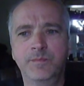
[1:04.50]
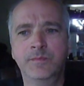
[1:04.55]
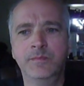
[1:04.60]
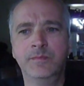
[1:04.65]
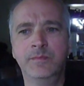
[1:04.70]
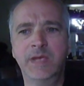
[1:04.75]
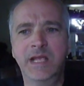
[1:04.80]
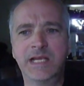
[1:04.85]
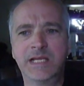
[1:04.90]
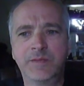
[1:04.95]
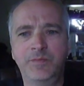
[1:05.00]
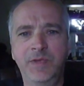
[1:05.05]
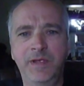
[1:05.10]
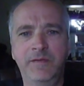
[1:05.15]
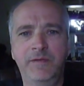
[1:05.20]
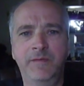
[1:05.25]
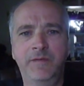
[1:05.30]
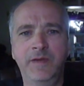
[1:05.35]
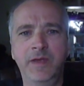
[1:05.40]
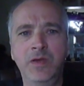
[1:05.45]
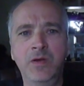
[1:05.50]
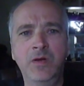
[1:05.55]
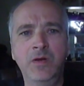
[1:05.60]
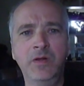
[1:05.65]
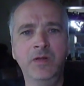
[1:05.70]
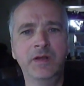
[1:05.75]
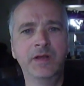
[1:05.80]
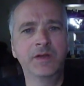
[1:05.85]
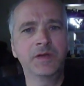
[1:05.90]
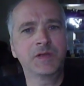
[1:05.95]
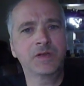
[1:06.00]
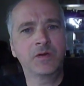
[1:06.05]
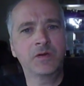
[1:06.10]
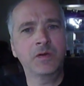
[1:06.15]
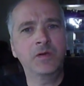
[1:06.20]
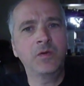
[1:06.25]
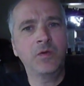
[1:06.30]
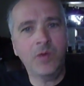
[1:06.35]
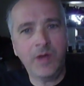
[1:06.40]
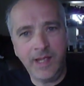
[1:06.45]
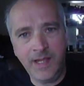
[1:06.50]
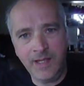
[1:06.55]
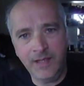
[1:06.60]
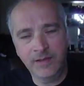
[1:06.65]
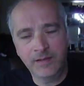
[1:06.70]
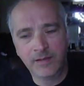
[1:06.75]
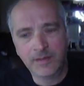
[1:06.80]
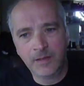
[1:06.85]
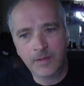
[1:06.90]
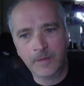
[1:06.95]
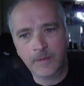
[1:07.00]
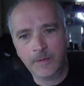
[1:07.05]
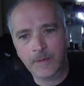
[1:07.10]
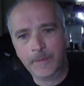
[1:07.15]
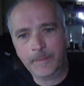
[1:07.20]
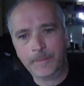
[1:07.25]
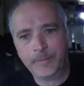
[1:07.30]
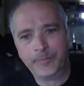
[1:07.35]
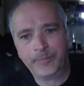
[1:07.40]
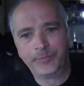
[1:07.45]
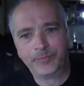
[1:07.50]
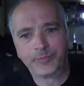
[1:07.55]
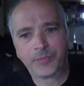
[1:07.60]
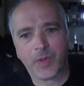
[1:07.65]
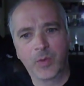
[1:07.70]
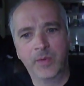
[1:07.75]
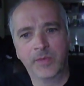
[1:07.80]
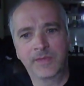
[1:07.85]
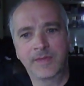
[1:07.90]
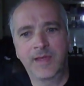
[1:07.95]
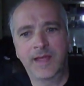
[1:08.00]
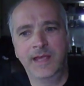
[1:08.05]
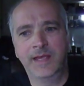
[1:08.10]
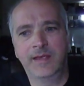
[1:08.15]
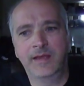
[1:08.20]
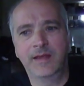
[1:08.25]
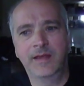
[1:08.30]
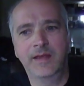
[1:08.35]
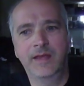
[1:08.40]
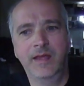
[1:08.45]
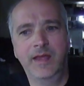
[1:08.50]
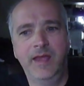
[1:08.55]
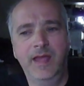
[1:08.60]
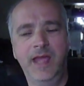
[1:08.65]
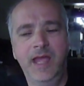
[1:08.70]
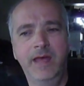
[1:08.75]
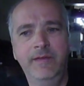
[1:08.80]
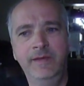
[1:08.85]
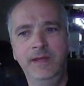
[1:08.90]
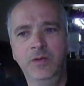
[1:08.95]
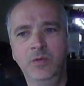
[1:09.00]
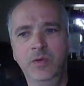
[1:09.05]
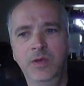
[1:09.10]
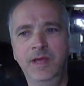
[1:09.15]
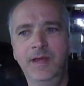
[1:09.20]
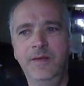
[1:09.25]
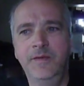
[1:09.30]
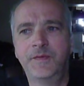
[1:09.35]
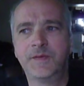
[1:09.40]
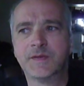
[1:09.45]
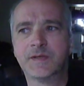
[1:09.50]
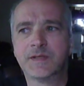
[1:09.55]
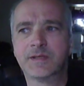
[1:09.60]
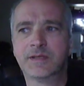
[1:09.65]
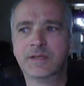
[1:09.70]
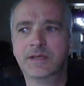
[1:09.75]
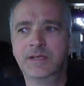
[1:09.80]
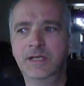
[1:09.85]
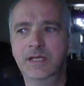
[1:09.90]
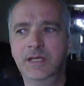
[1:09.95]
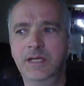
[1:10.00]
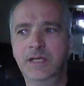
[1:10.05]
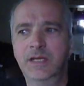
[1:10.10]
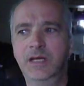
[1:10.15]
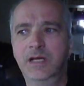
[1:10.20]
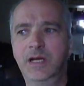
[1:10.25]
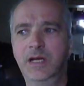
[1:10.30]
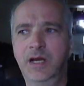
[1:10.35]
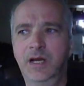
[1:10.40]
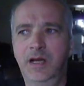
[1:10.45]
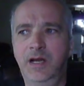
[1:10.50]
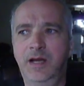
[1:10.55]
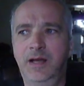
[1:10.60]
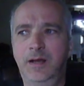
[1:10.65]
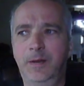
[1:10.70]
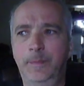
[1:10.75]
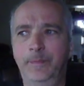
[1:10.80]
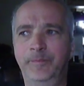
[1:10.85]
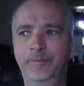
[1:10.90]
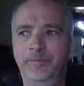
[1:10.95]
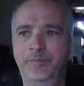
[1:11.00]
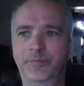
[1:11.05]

makes me feel a certain way with like heavy riffs um,